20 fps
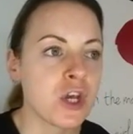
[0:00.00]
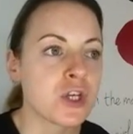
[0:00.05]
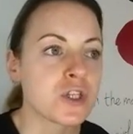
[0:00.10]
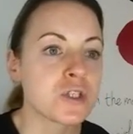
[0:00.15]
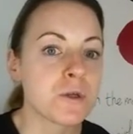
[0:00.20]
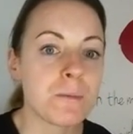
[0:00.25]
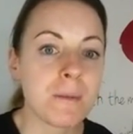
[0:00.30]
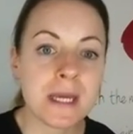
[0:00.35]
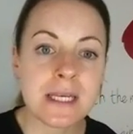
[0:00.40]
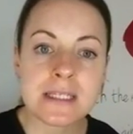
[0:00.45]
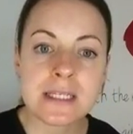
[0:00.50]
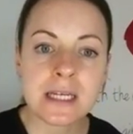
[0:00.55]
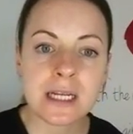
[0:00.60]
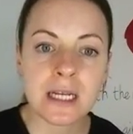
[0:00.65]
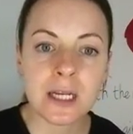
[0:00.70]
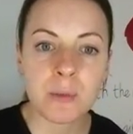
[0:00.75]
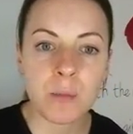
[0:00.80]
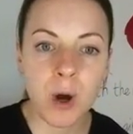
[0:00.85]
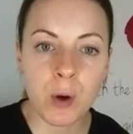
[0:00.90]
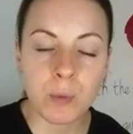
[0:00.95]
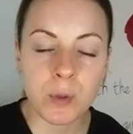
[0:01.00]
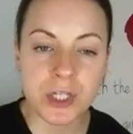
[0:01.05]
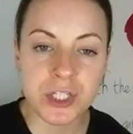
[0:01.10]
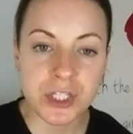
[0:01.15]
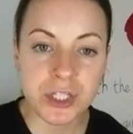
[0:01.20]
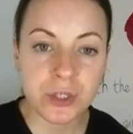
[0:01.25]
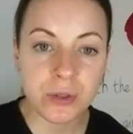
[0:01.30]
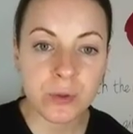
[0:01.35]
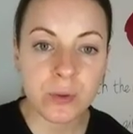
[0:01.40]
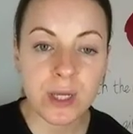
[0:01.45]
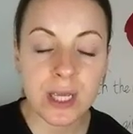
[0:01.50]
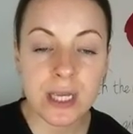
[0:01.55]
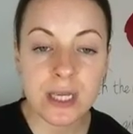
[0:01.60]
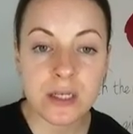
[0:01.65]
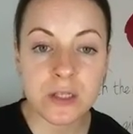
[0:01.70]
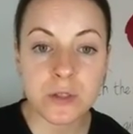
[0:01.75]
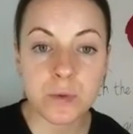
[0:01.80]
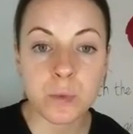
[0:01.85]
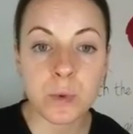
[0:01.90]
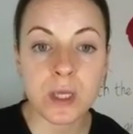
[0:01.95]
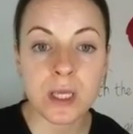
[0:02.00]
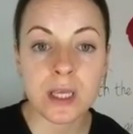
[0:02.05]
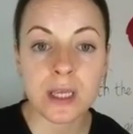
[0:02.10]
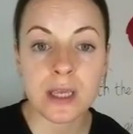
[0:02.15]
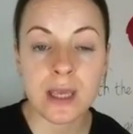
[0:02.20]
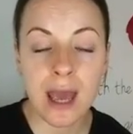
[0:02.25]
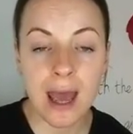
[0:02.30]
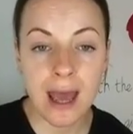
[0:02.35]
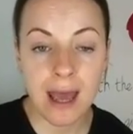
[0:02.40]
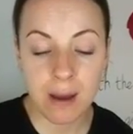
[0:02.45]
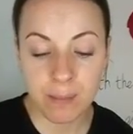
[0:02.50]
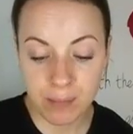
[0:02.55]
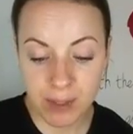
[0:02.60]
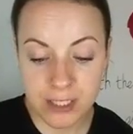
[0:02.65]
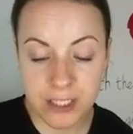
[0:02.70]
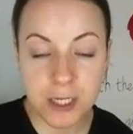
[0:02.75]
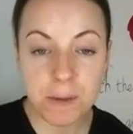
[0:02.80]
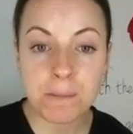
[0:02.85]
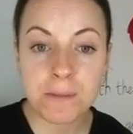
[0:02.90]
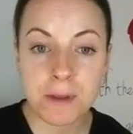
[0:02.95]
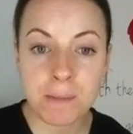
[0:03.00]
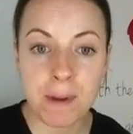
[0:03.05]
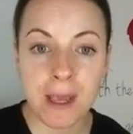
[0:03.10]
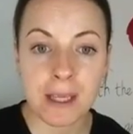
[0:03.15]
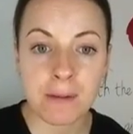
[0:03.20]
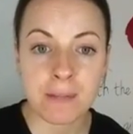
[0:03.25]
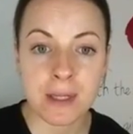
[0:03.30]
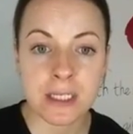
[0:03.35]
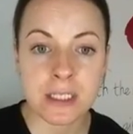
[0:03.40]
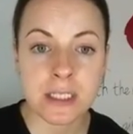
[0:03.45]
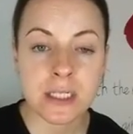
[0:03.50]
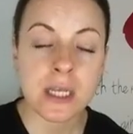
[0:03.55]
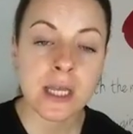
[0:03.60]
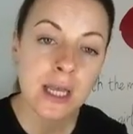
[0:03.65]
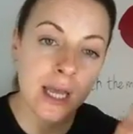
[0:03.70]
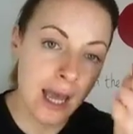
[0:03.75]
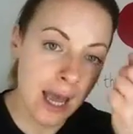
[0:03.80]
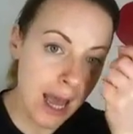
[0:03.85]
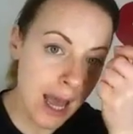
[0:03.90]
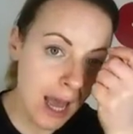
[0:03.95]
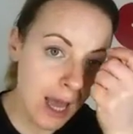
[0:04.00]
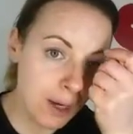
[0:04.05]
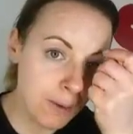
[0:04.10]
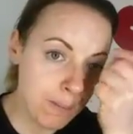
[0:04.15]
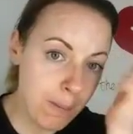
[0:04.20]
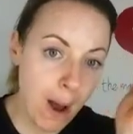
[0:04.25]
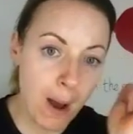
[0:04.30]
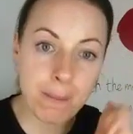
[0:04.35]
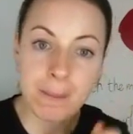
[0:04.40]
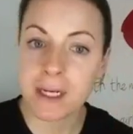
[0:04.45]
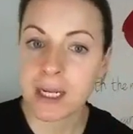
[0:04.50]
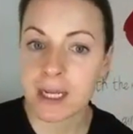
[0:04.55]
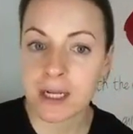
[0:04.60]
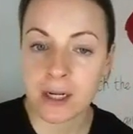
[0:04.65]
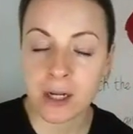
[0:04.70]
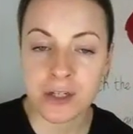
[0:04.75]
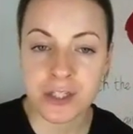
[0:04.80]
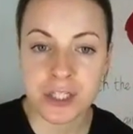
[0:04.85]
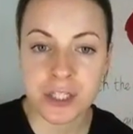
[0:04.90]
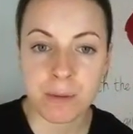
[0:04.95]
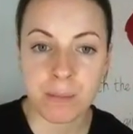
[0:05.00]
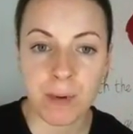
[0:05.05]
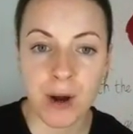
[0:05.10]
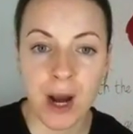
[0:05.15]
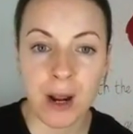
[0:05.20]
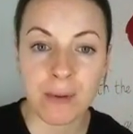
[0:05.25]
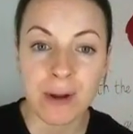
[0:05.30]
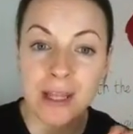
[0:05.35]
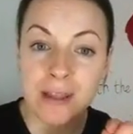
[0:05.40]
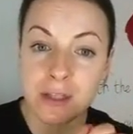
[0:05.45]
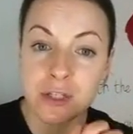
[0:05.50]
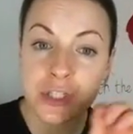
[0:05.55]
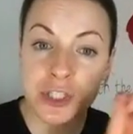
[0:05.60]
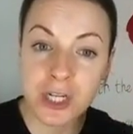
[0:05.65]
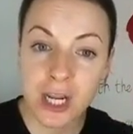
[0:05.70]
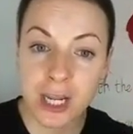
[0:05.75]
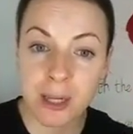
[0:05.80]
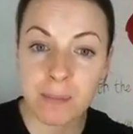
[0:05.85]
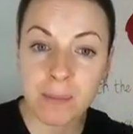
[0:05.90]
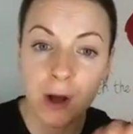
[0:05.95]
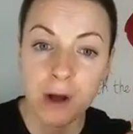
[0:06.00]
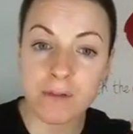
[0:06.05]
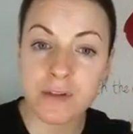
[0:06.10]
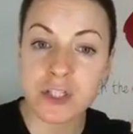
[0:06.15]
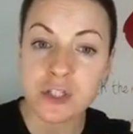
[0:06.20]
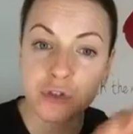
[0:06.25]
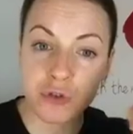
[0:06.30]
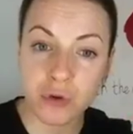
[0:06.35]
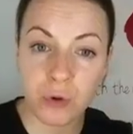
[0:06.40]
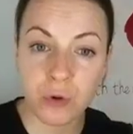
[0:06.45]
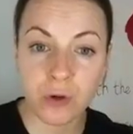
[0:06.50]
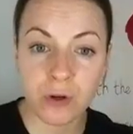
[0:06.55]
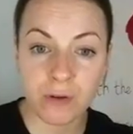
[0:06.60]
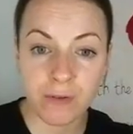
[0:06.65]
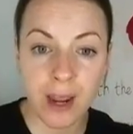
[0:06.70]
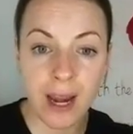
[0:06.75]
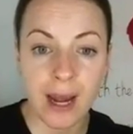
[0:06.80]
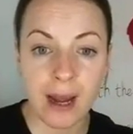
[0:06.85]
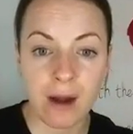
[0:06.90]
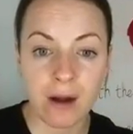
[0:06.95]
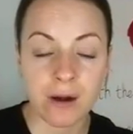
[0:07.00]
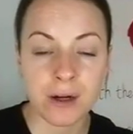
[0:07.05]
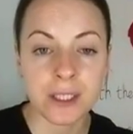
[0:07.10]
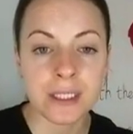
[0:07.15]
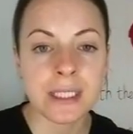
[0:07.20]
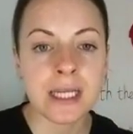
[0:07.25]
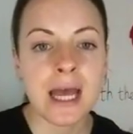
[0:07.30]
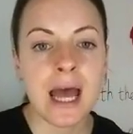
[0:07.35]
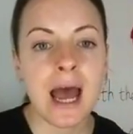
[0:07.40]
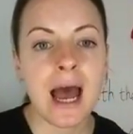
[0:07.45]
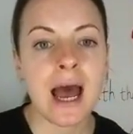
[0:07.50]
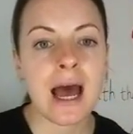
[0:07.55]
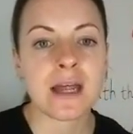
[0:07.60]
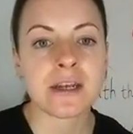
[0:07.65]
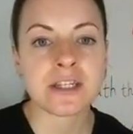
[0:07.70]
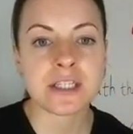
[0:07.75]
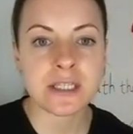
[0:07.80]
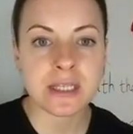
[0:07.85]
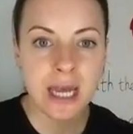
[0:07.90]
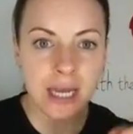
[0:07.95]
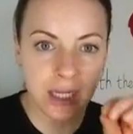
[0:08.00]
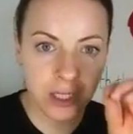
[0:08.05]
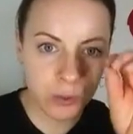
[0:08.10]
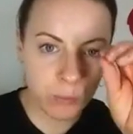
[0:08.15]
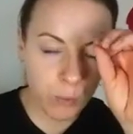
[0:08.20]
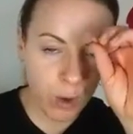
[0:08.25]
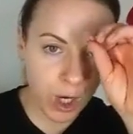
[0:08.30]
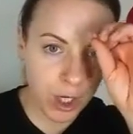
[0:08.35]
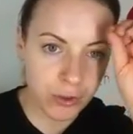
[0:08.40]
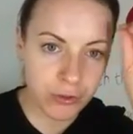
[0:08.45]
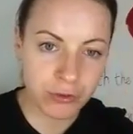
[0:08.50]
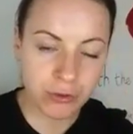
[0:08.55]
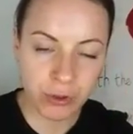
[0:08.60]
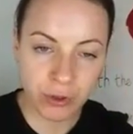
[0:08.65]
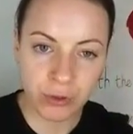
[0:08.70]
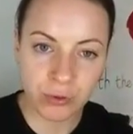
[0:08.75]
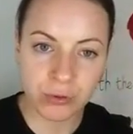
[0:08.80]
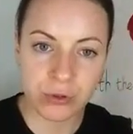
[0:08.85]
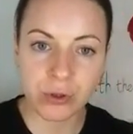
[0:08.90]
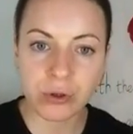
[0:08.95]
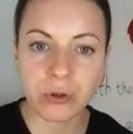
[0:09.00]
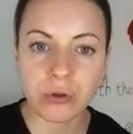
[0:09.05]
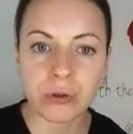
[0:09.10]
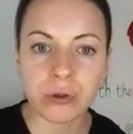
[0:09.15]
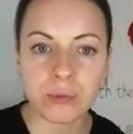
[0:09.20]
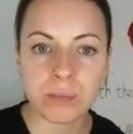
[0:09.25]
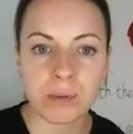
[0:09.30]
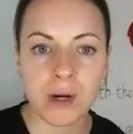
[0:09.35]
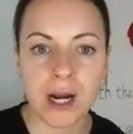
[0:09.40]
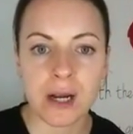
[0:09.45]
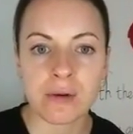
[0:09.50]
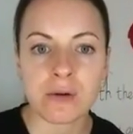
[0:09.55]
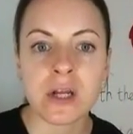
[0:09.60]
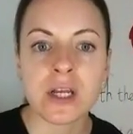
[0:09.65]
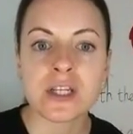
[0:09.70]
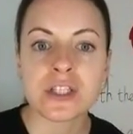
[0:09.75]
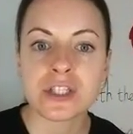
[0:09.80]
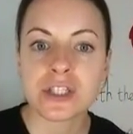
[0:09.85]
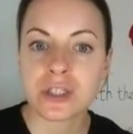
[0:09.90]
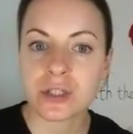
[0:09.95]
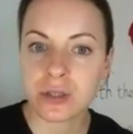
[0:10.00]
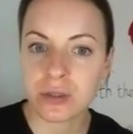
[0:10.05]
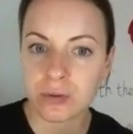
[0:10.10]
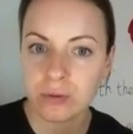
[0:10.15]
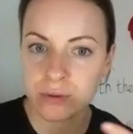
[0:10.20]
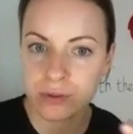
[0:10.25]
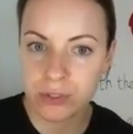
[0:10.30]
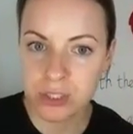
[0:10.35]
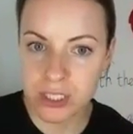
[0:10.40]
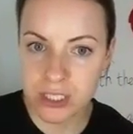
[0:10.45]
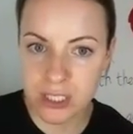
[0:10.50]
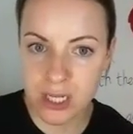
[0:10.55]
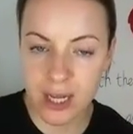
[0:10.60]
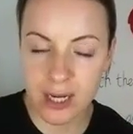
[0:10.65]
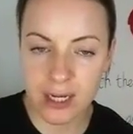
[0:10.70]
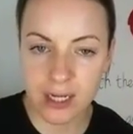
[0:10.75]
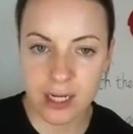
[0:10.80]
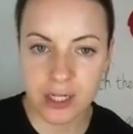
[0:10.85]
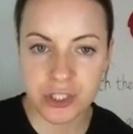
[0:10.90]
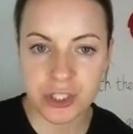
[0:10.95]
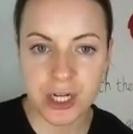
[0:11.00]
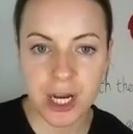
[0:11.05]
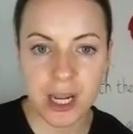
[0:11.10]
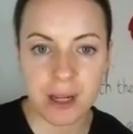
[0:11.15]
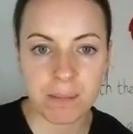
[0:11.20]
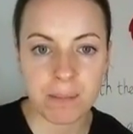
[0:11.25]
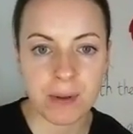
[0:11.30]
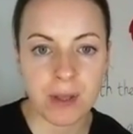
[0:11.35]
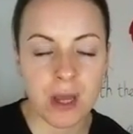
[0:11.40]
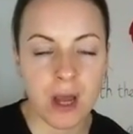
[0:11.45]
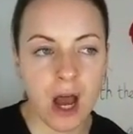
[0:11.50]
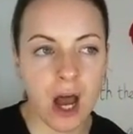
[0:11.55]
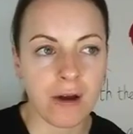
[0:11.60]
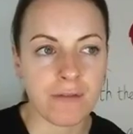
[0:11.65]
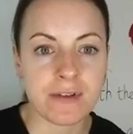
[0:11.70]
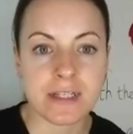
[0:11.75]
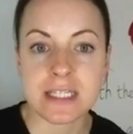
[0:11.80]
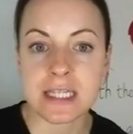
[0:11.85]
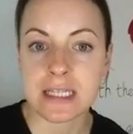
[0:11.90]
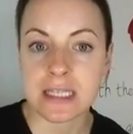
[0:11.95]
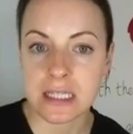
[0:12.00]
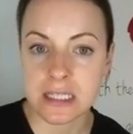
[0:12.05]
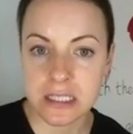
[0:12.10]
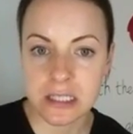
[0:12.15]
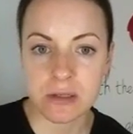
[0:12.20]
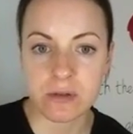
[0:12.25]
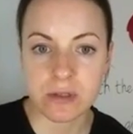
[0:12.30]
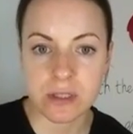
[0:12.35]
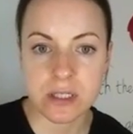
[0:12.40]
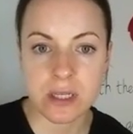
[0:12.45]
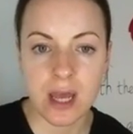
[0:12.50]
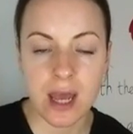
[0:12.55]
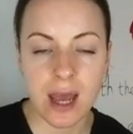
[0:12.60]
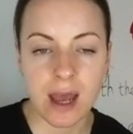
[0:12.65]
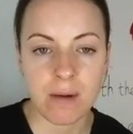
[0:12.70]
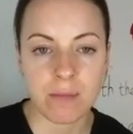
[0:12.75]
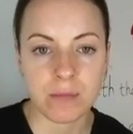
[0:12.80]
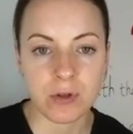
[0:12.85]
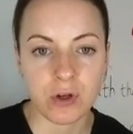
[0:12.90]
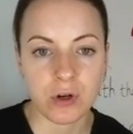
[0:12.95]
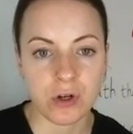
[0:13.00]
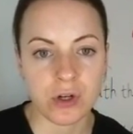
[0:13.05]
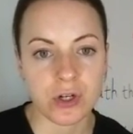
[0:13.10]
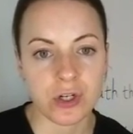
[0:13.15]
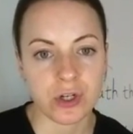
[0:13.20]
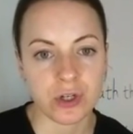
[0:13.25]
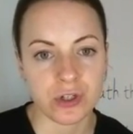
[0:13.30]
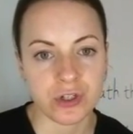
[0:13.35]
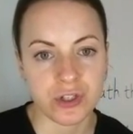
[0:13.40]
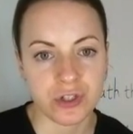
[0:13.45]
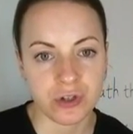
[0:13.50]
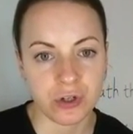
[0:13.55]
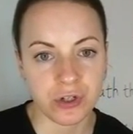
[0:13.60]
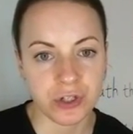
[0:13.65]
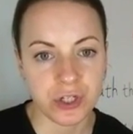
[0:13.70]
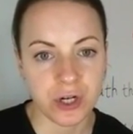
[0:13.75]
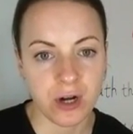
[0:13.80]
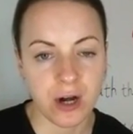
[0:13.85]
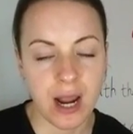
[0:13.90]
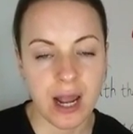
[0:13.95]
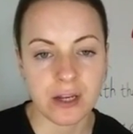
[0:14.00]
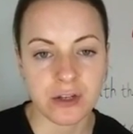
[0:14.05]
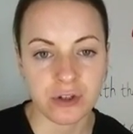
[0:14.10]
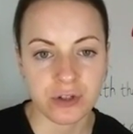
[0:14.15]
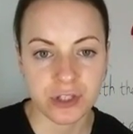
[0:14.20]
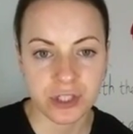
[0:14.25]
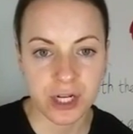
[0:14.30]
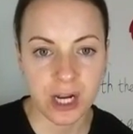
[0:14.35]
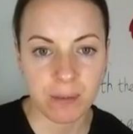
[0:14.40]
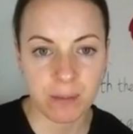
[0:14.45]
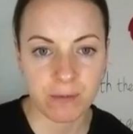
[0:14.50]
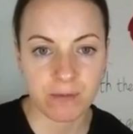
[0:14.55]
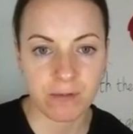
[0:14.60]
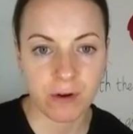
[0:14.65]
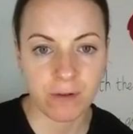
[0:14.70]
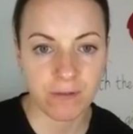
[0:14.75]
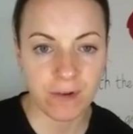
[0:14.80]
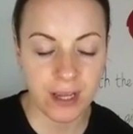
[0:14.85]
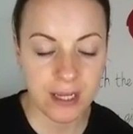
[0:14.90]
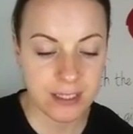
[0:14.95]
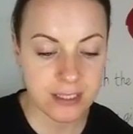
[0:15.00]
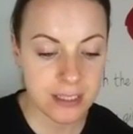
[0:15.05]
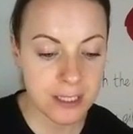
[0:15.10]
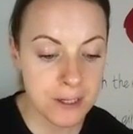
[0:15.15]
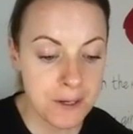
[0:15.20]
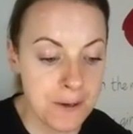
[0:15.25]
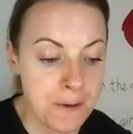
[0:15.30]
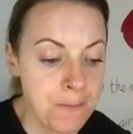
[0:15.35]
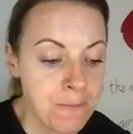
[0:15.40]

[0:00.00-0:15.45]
So basically what we do is we dip the pigment and pop it in onto the brow in the shape of a stroke of hair, and that can work through the whole brow to design a shape obviously that suits your structure and your shape of your face.